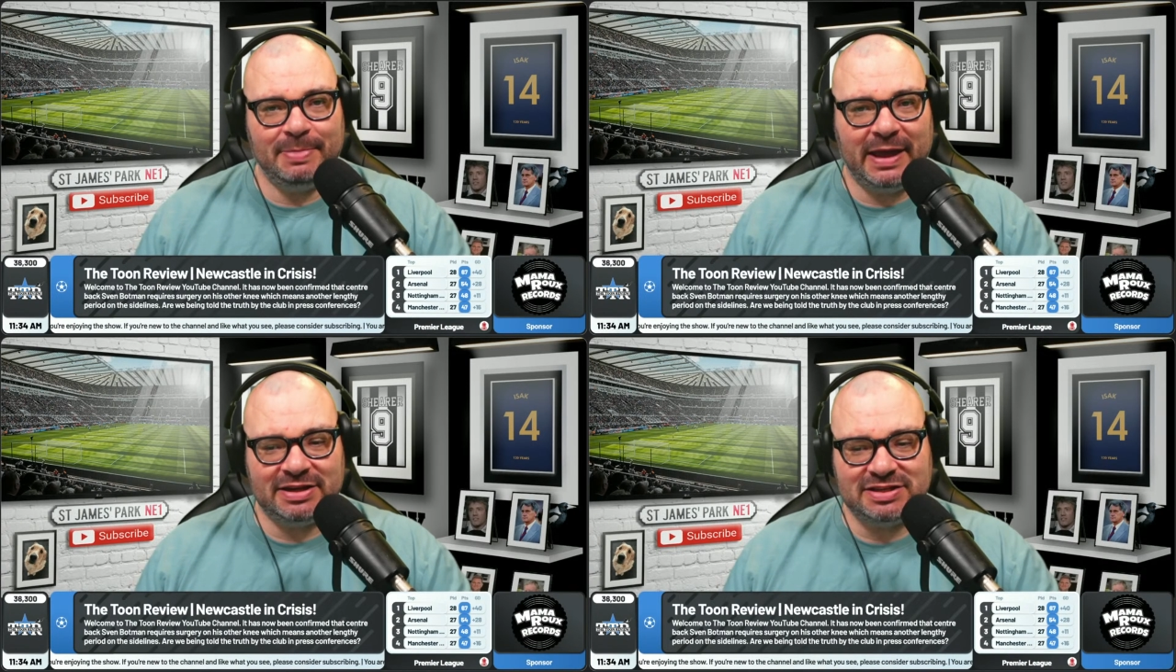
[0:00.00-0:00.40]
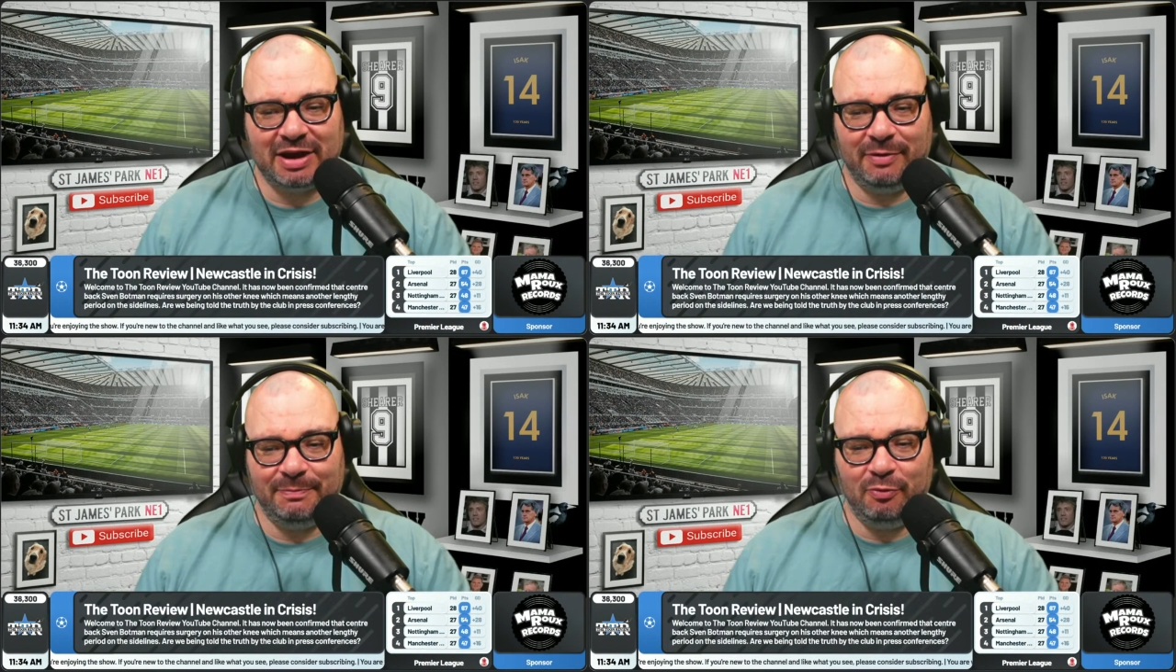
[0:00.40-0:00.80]

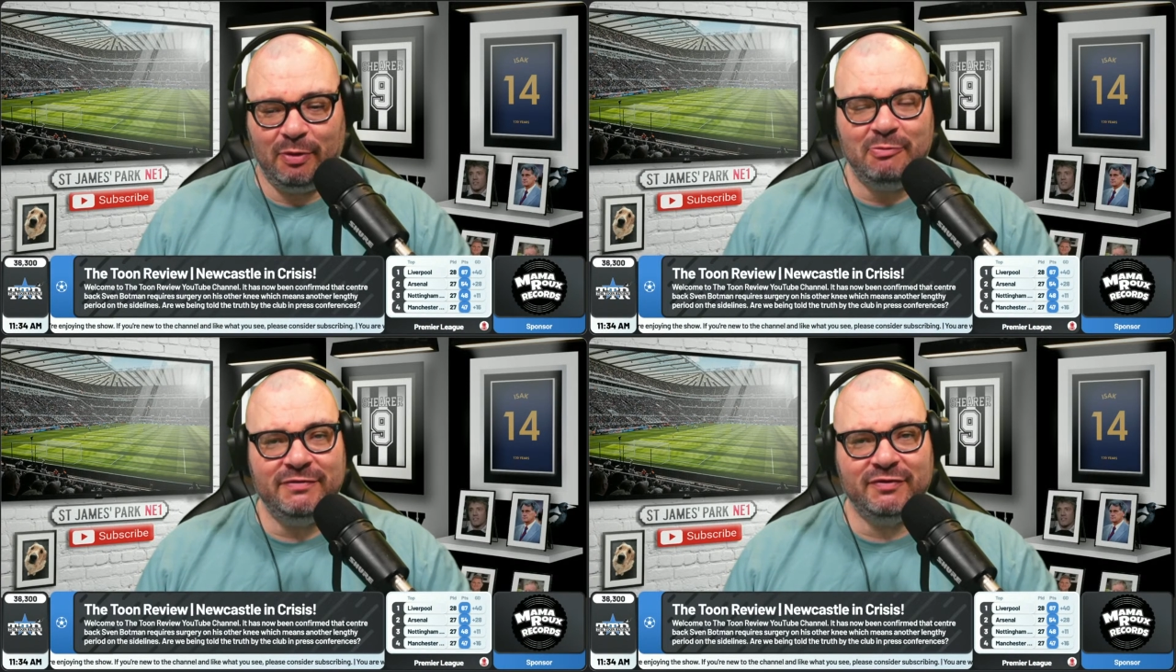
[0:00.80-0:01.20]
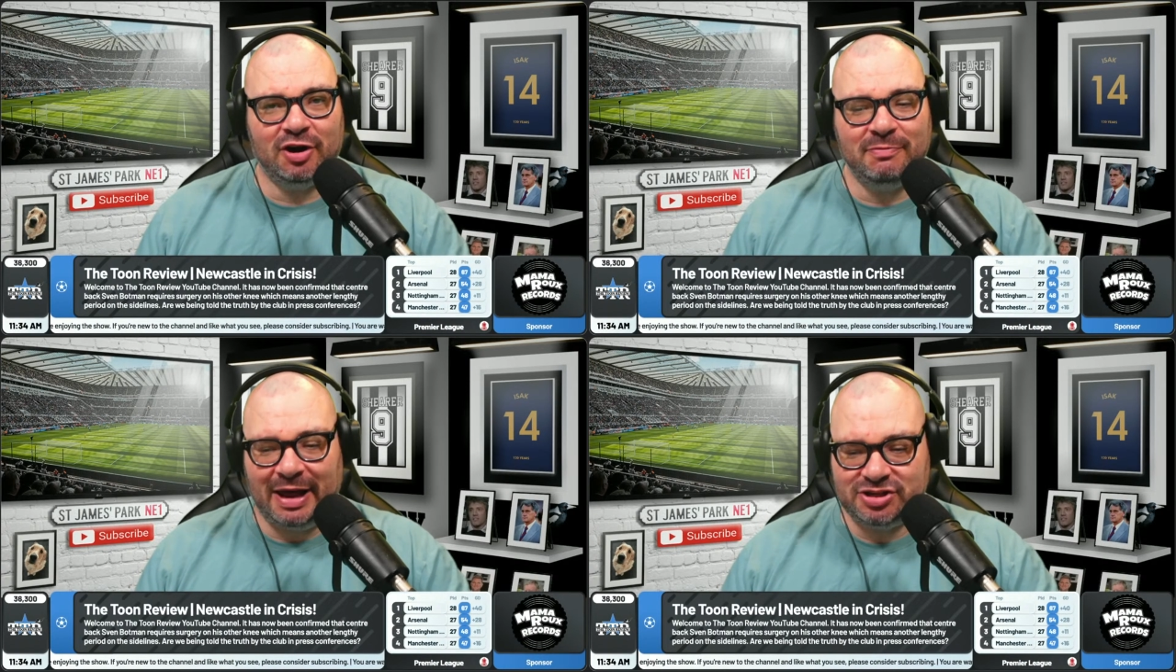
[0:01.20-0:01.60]
etc. But when we've got
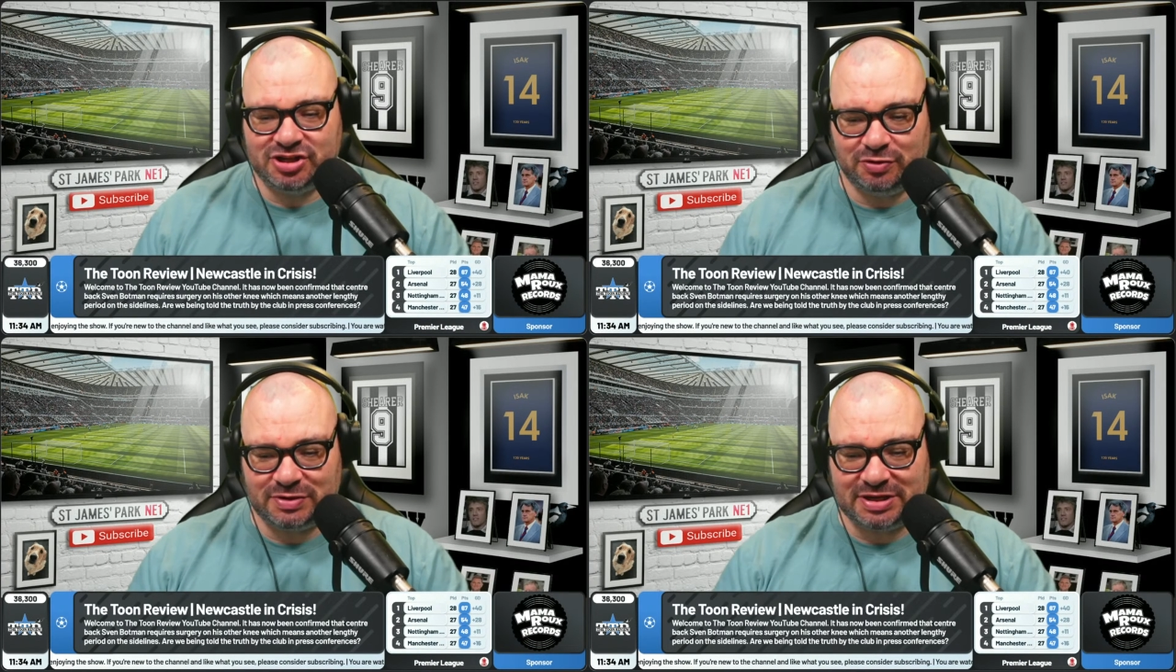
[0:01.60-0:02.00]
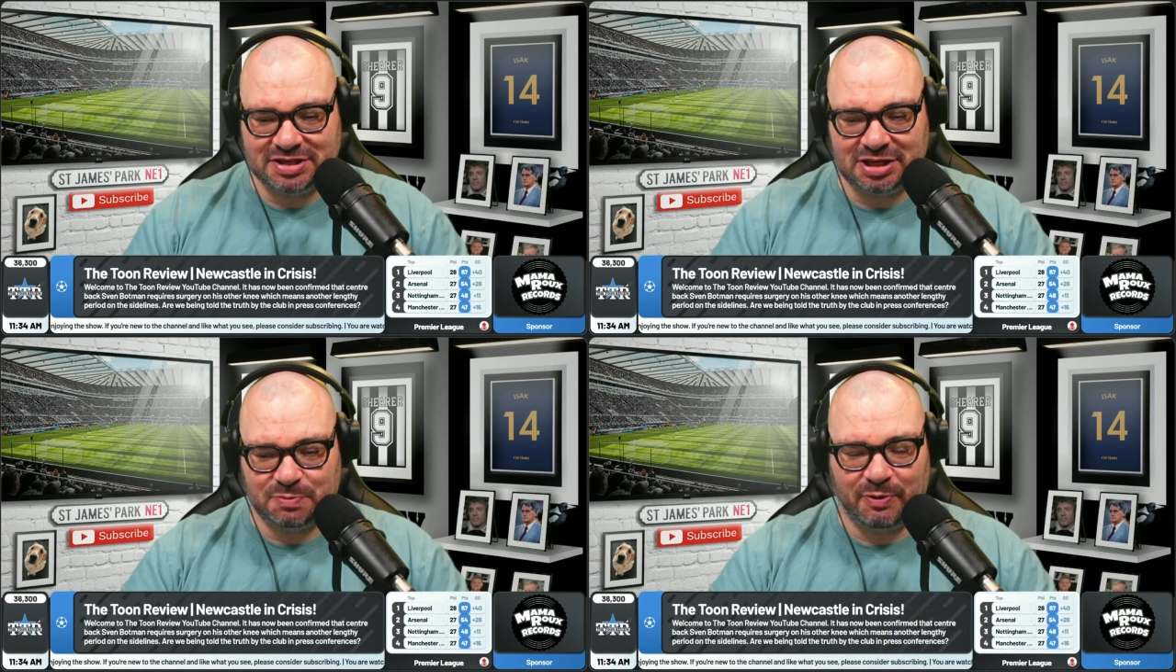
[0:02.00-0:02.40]
a manager who
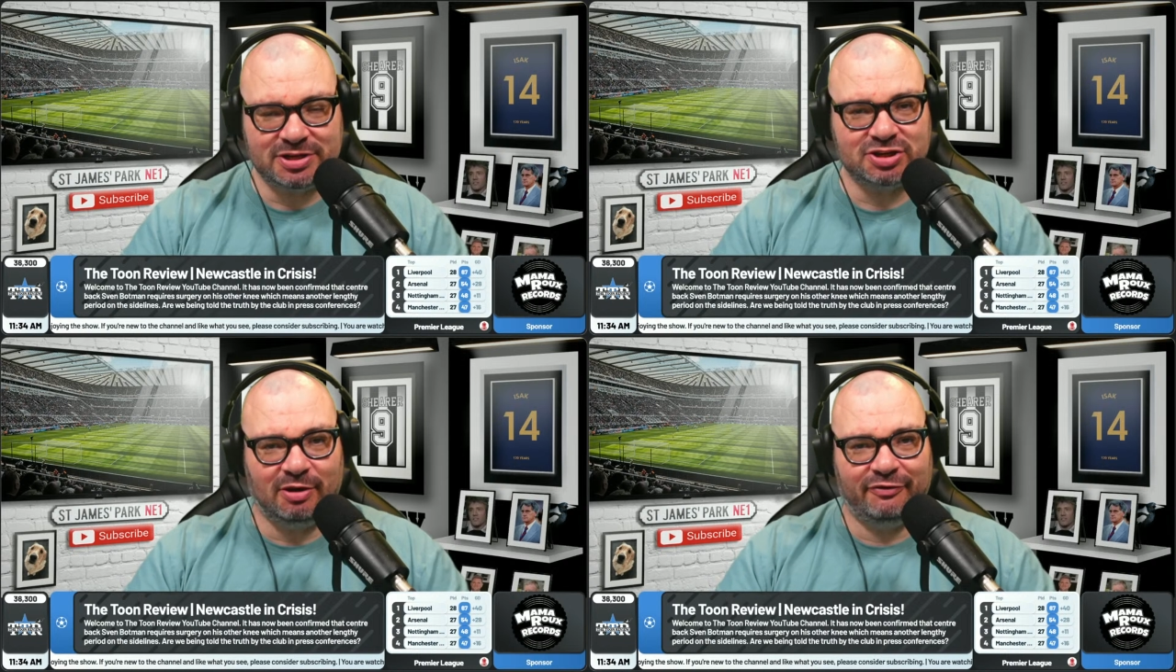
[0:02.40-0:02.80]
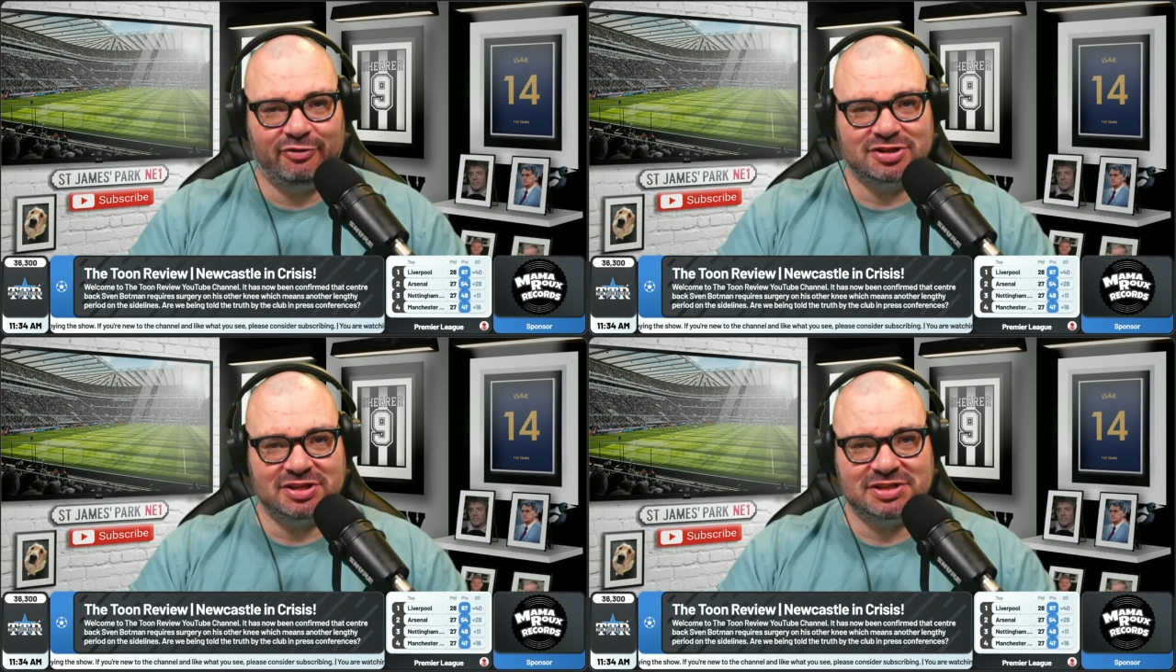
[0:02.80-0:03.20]
sits in his press
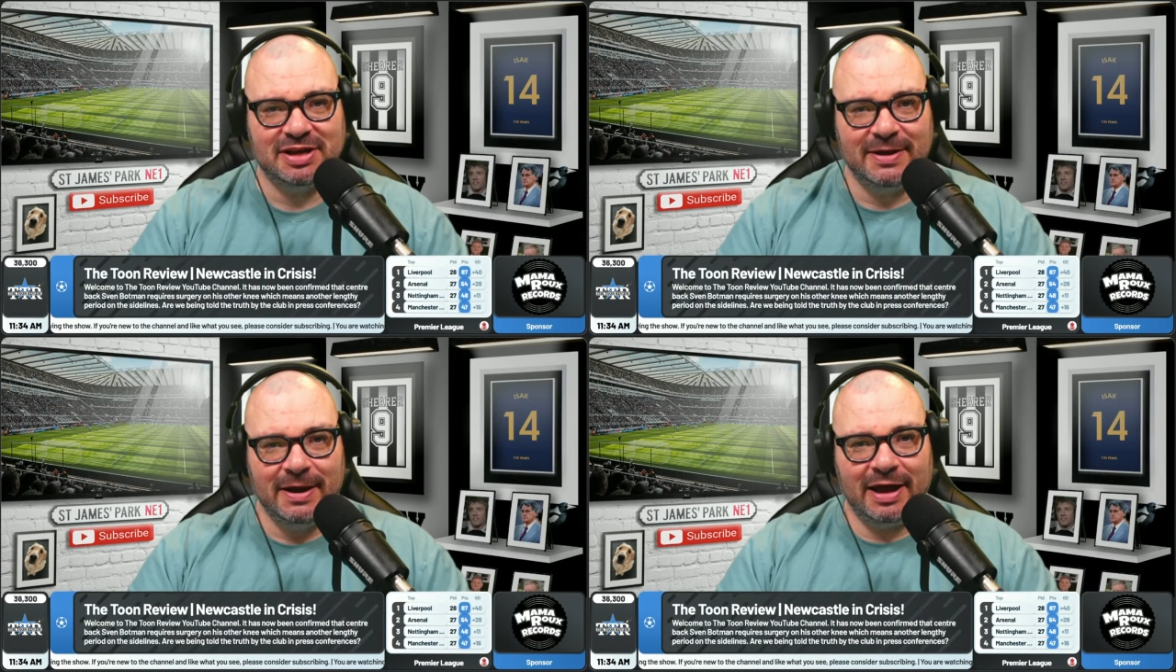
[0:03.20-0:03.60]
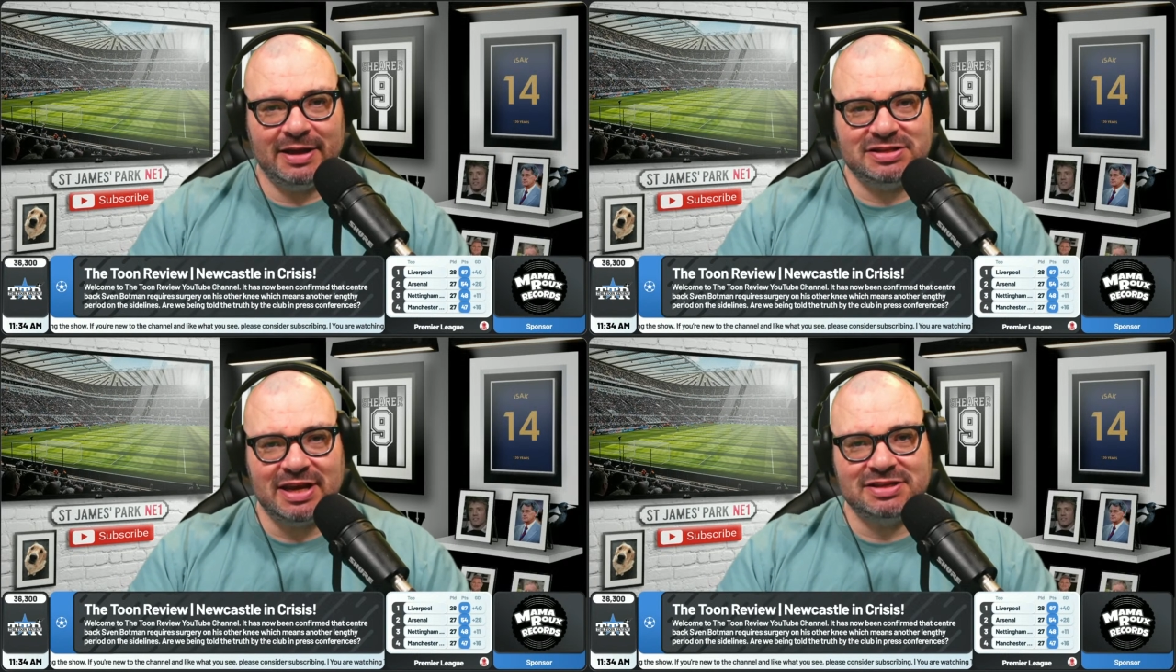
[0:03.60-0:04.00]
conferences
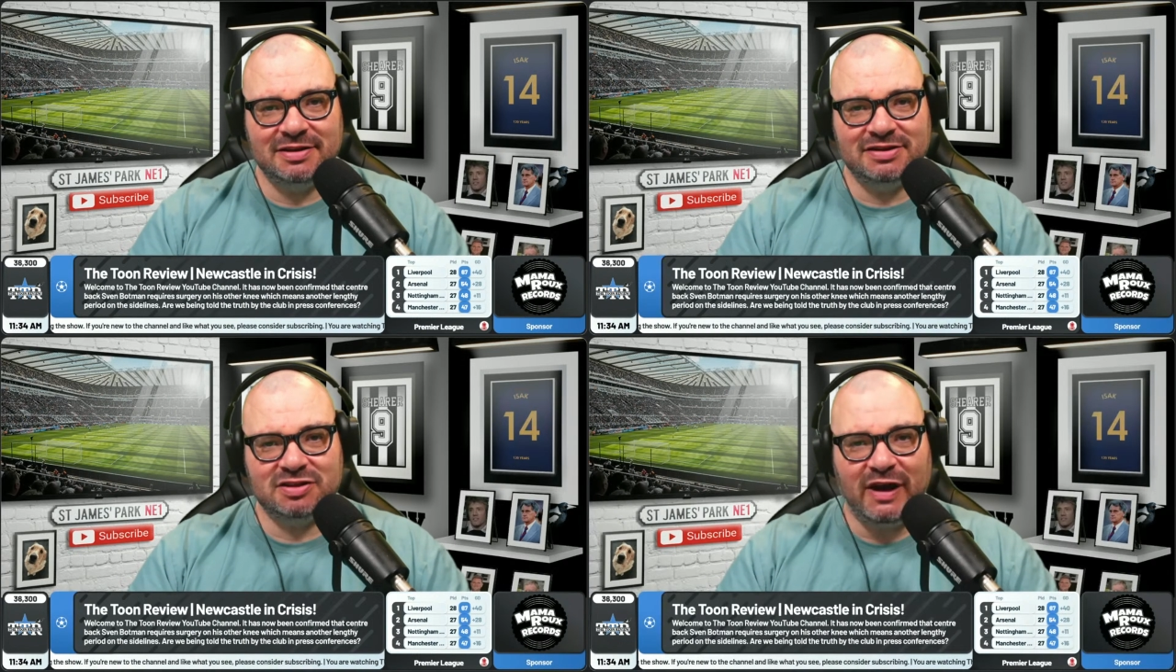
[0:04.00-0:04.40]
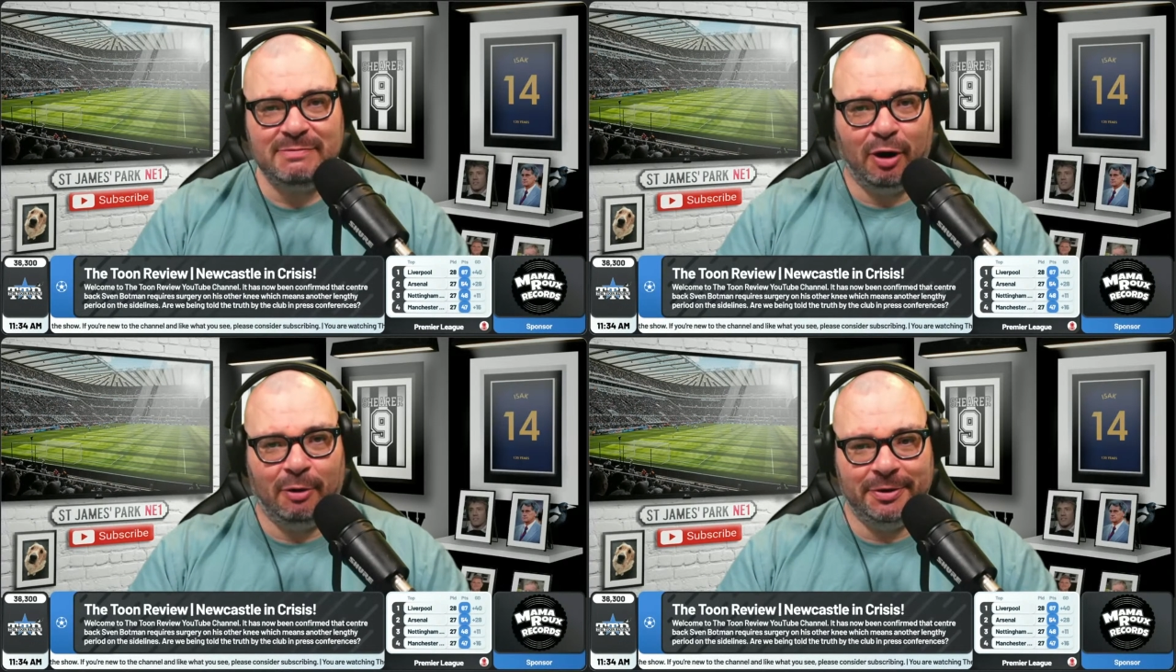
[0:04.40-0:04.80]
and says that Sven
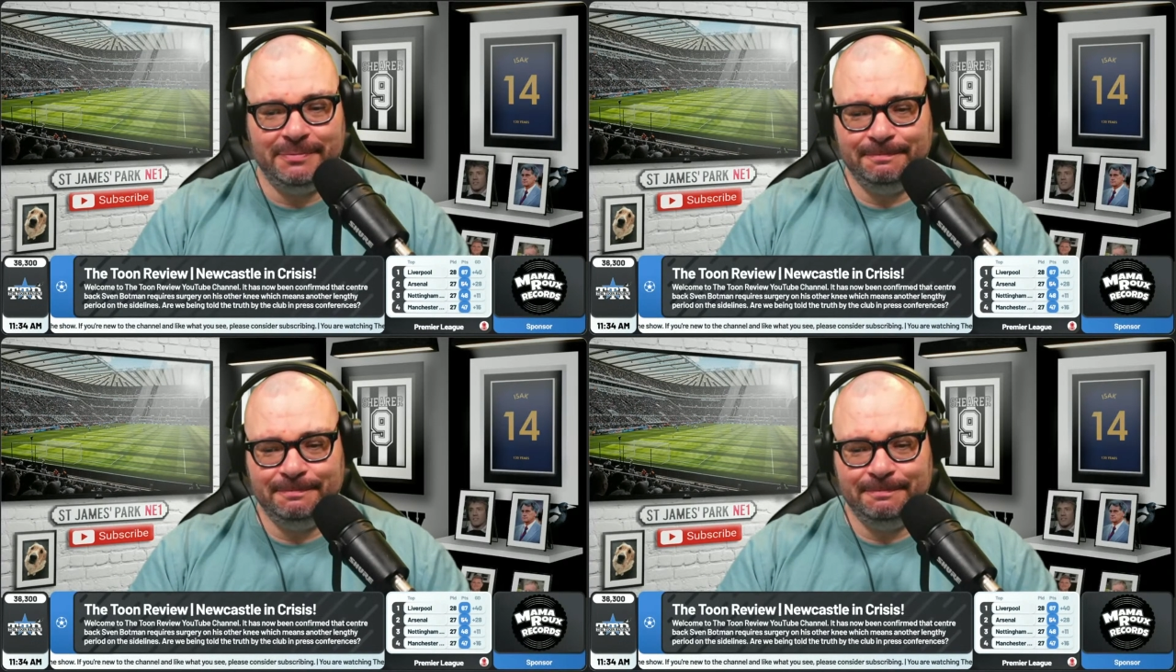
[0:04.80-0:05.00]
Botman,